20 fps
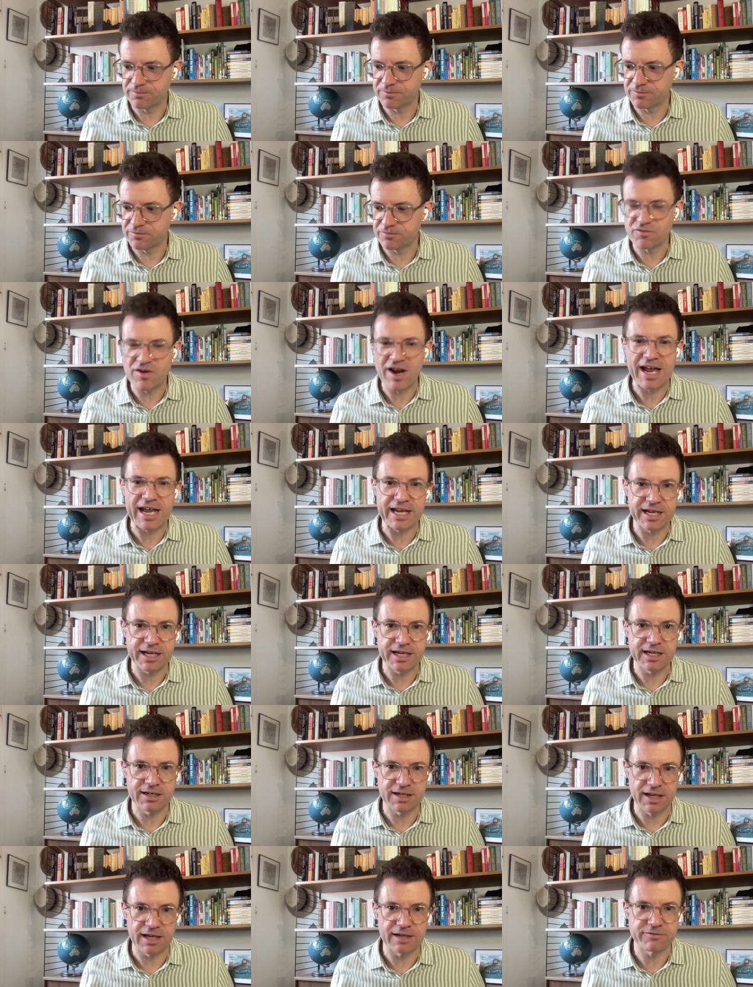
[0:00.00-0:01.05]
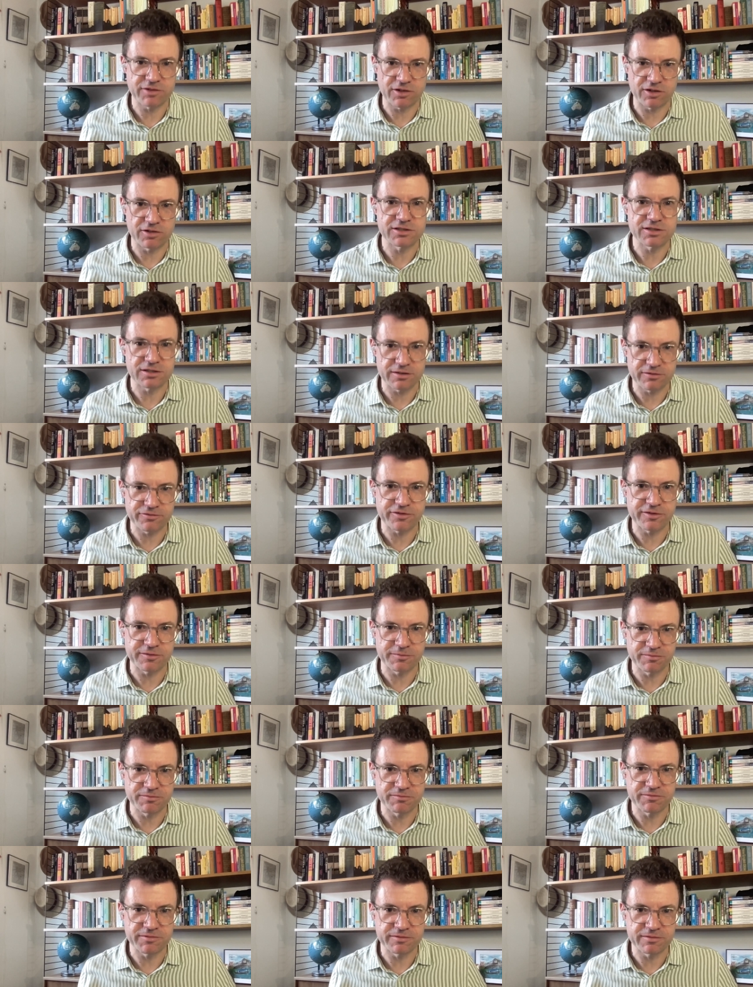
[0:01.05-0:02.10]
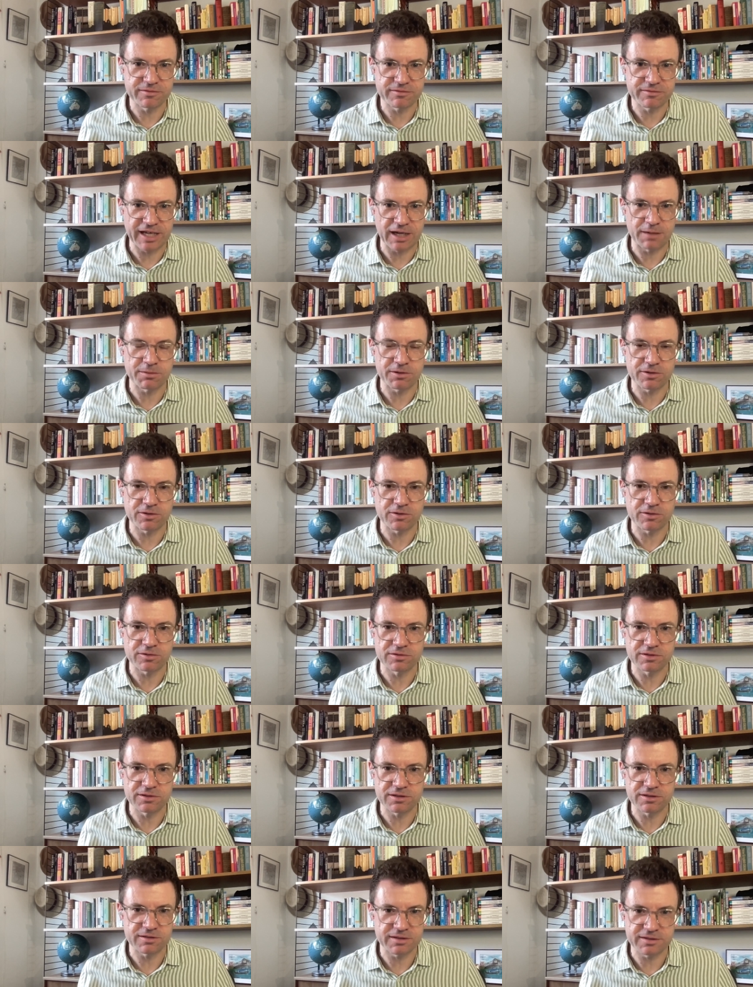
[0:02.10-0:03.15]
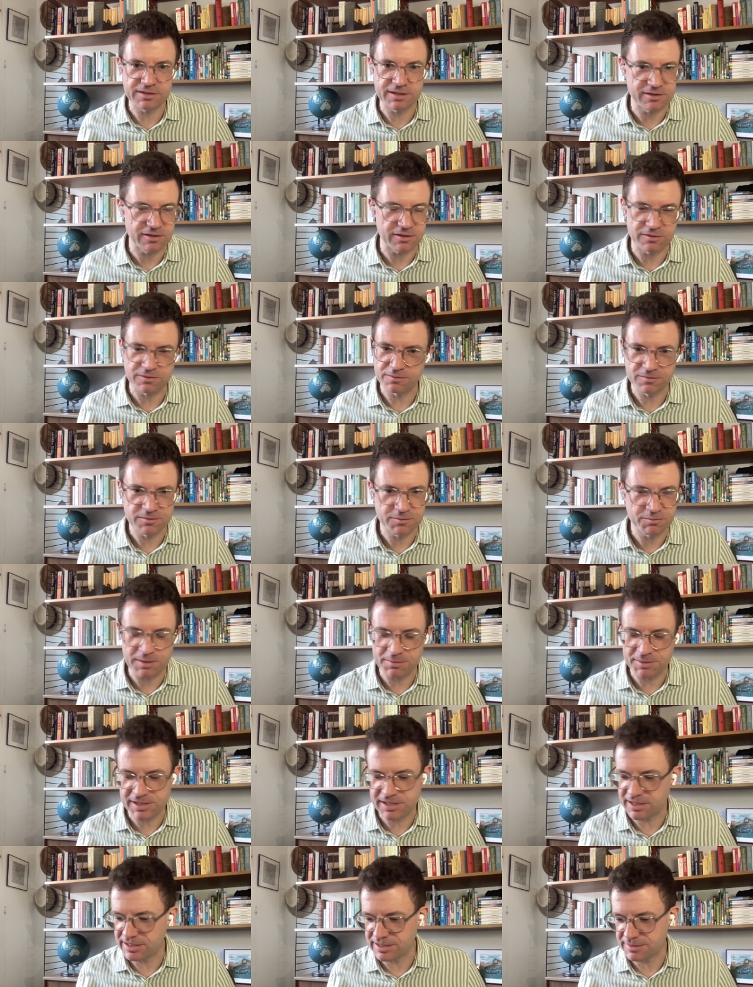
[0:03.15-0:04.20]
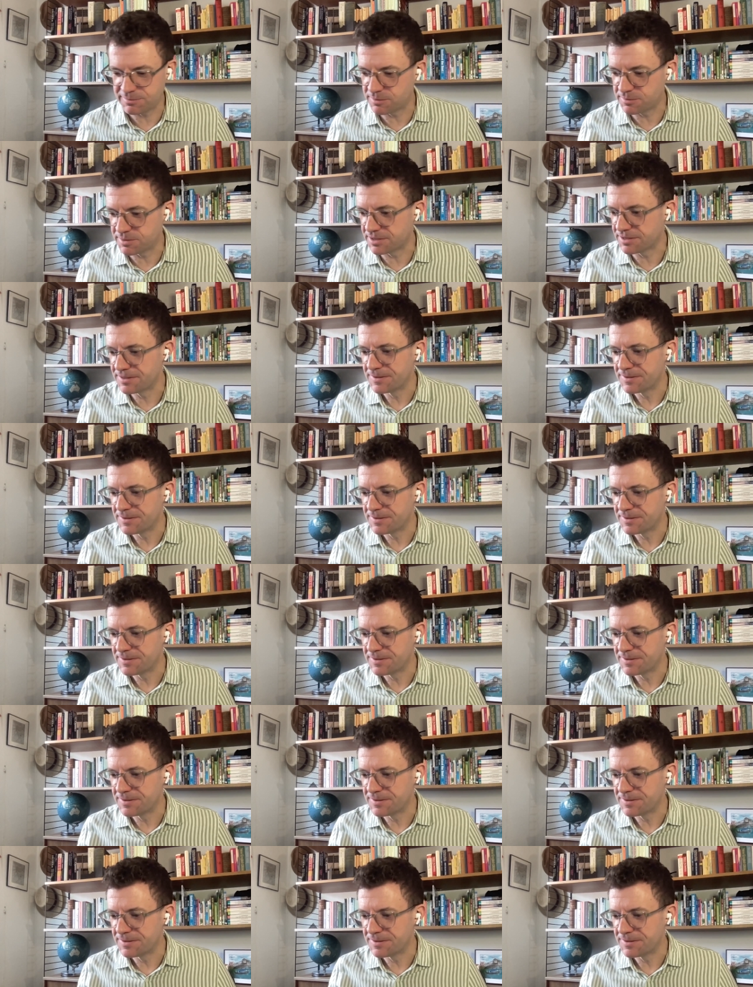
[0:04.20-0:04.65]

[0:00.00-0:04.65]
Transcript: Ray live concert from the Albert Hall that is on BBC at the moment,